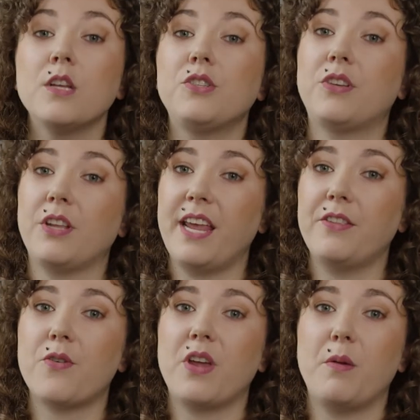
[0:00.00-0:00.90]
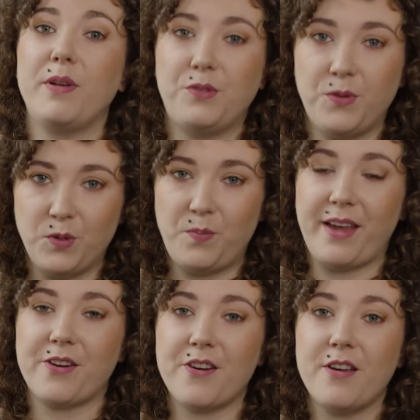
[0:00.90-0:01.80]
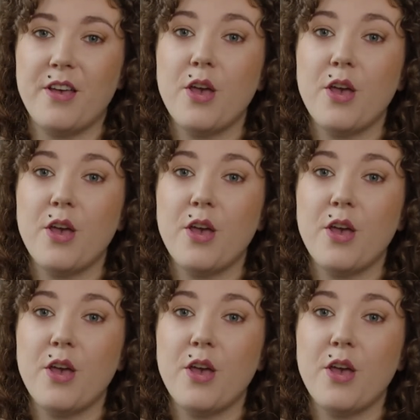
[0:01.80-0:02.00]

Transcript: To connect your email to Woodpecker,